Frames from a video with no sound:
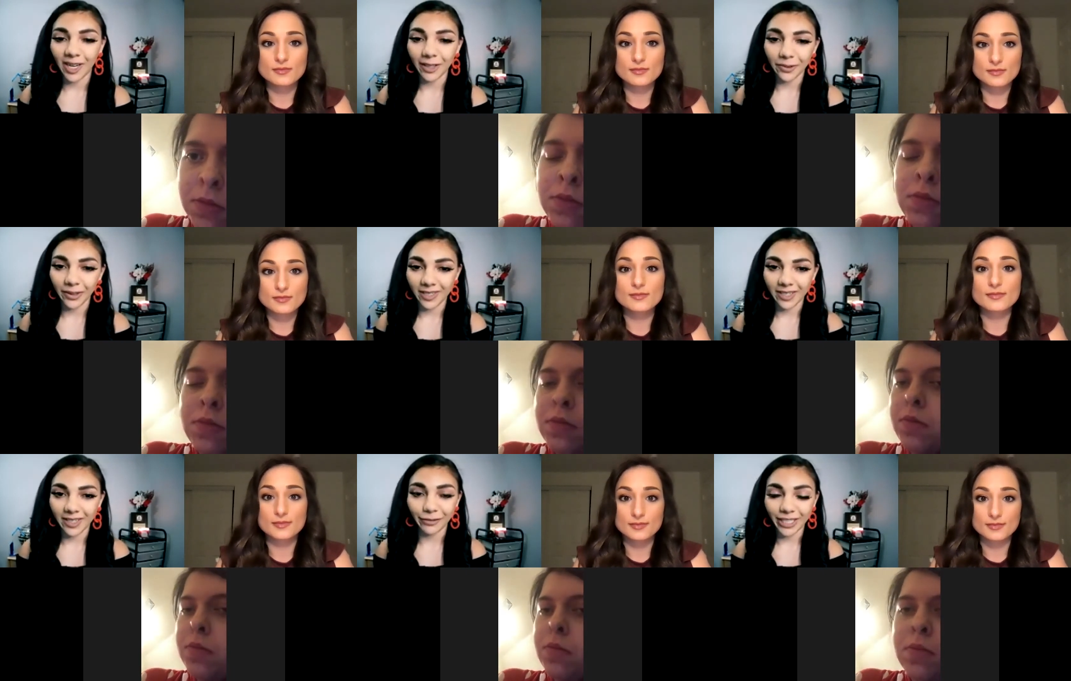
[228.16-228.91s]
Speaker 1: through this
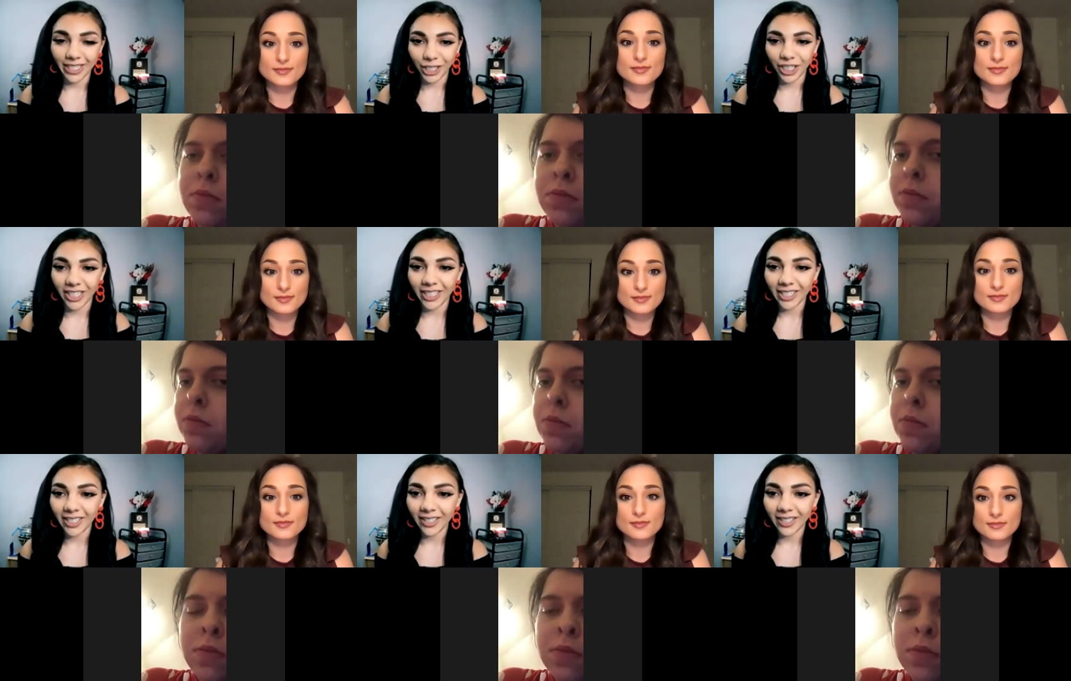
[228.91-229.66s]
conversation?
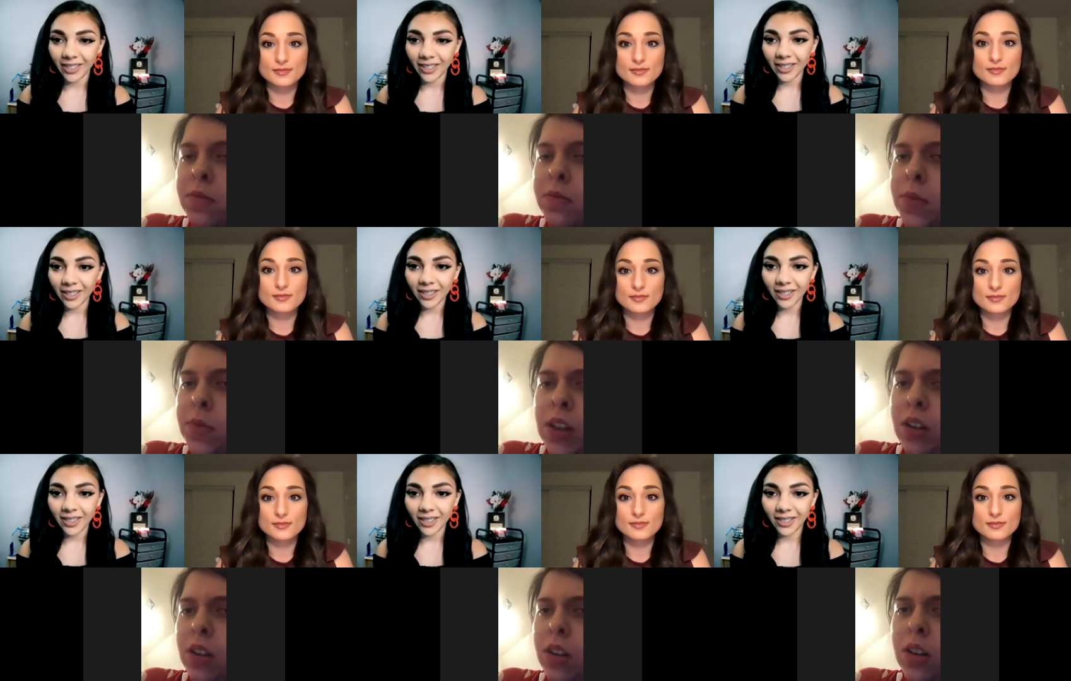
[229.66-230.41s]

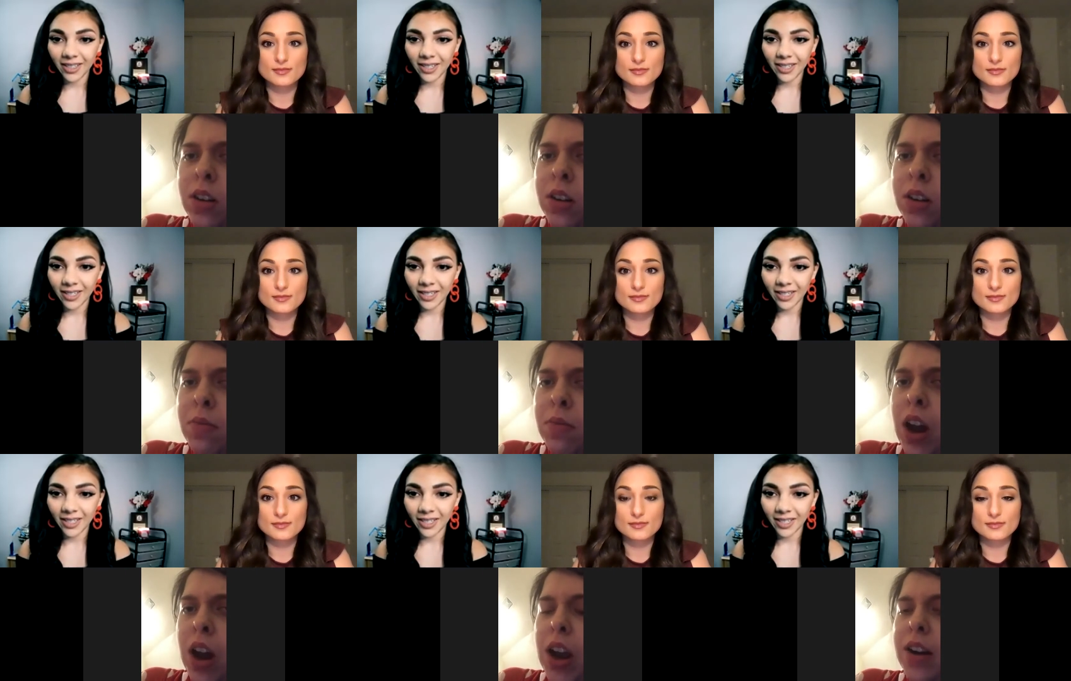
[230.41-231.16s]
Speaker 2: Um,
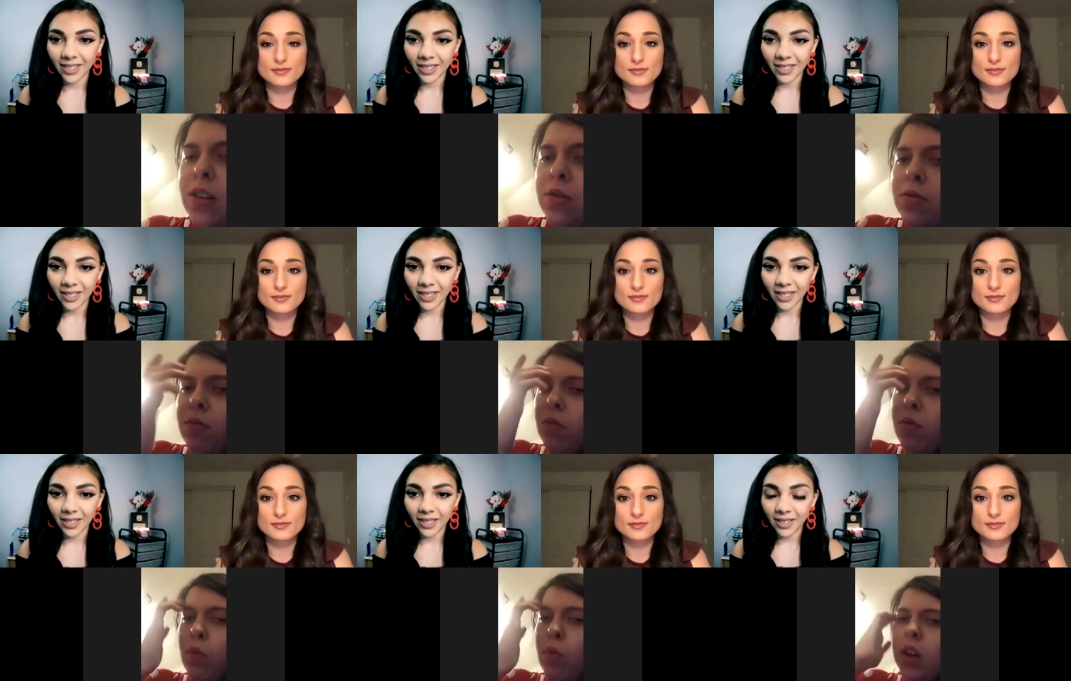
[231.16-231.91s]
I don't
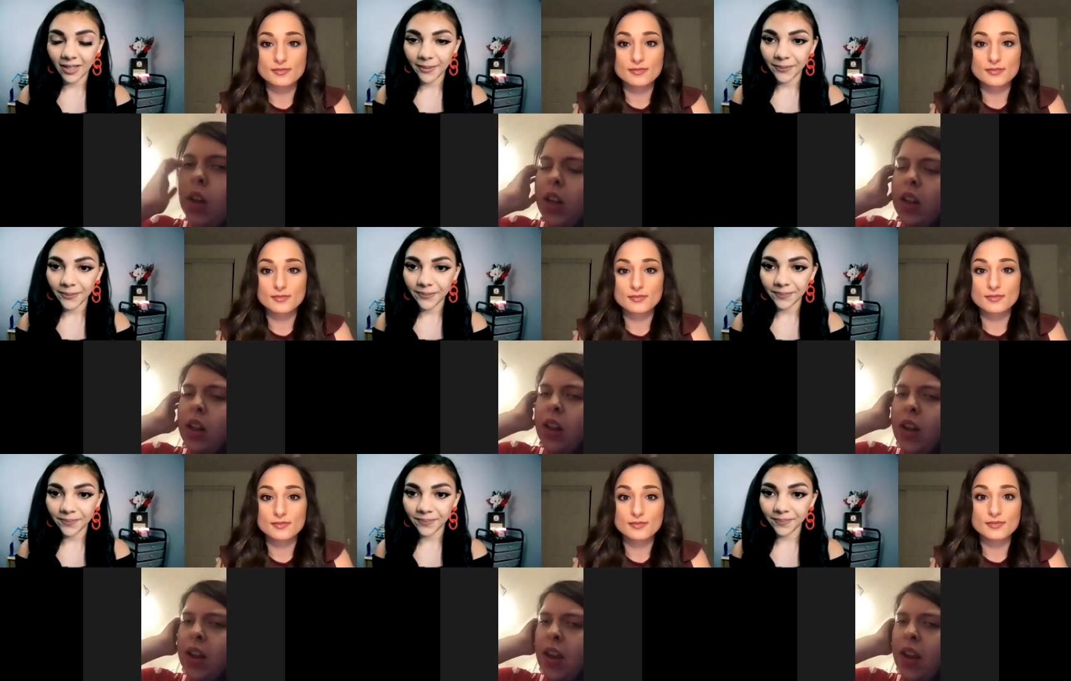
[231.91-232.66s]
really like
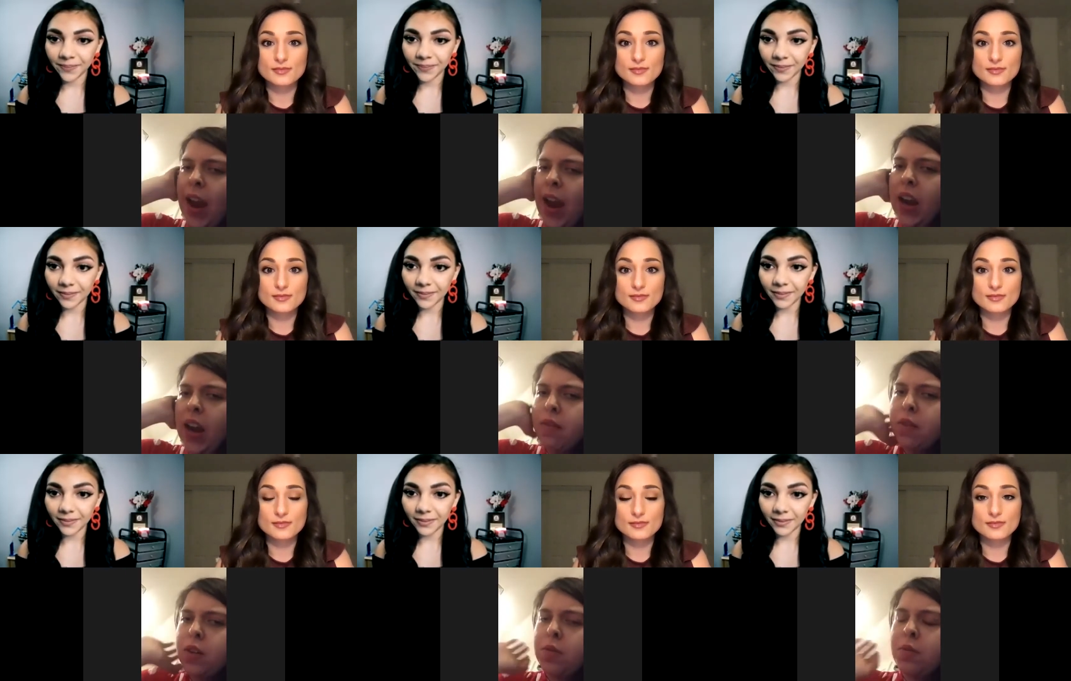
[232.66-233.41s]
have
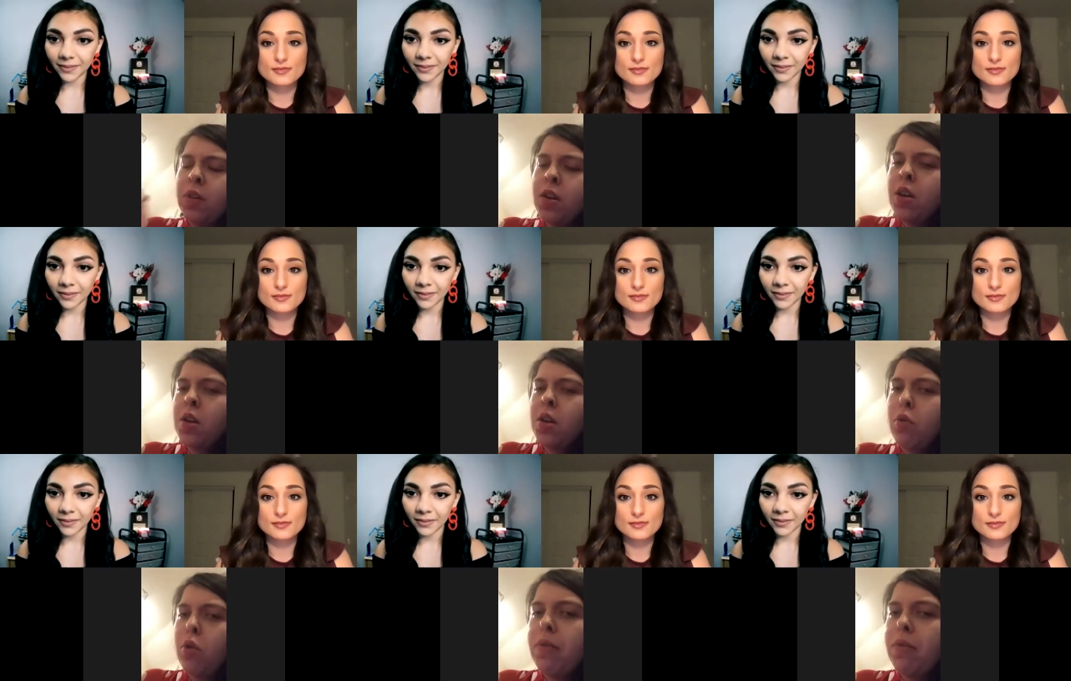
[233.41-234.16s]
a
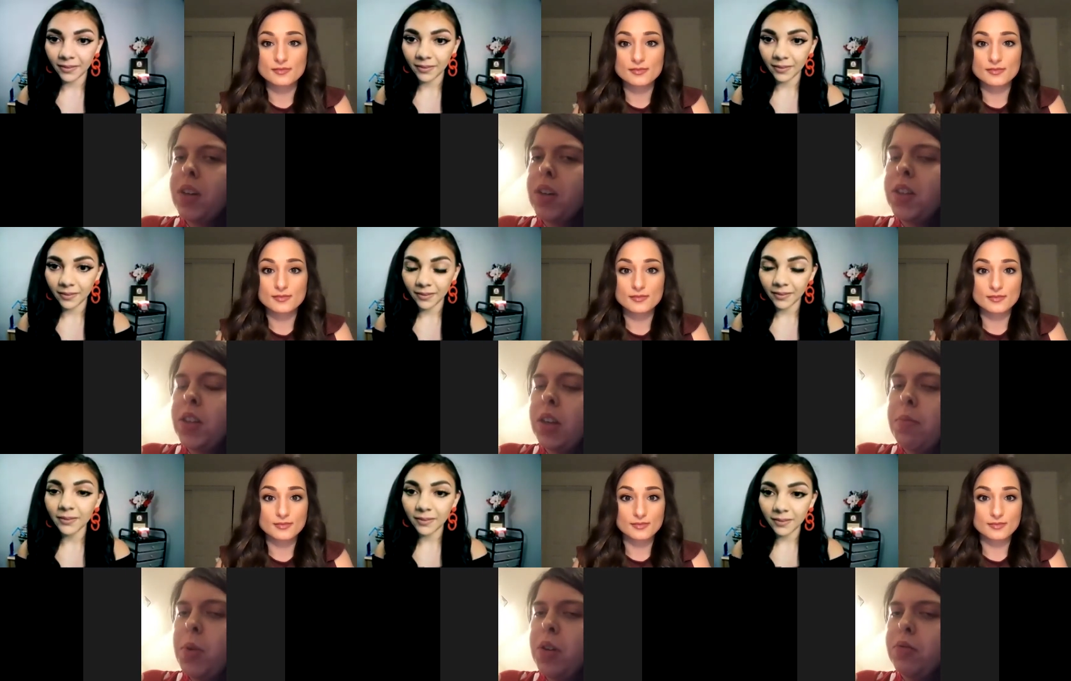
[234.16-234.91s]
preference. I'm
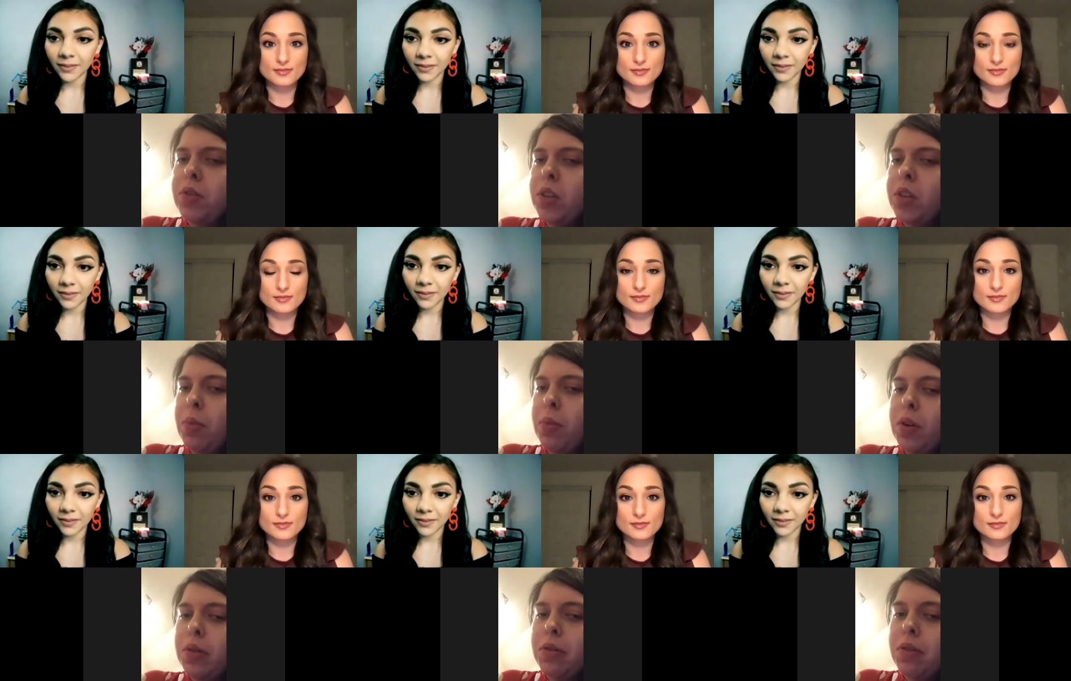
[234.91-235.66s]
used to both.
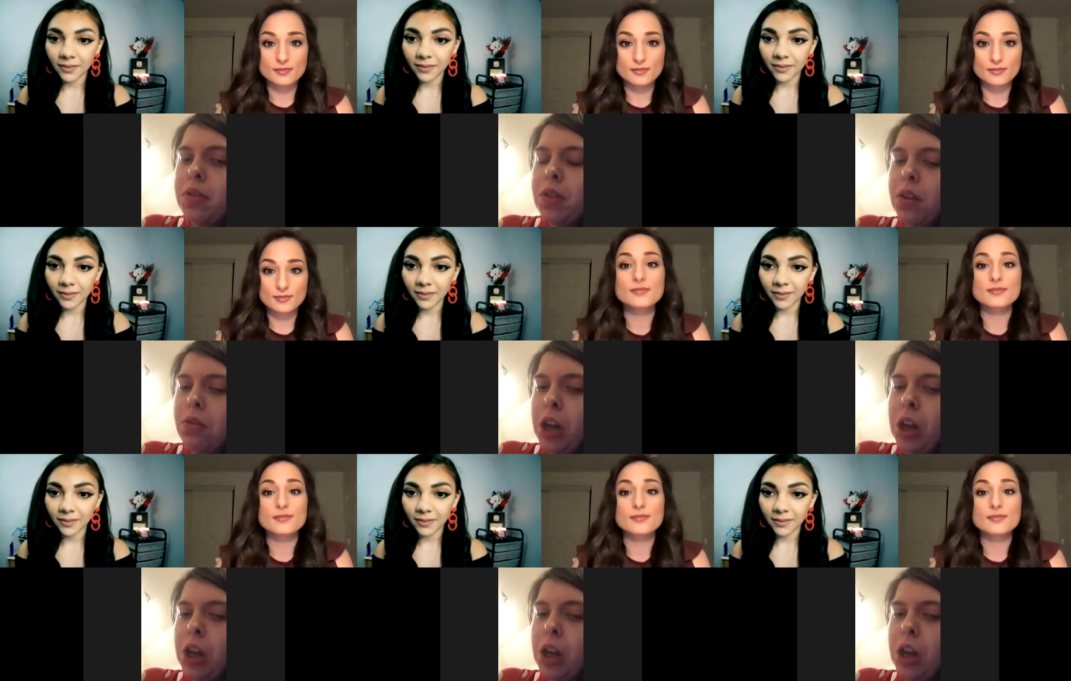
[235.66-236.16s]
You know what I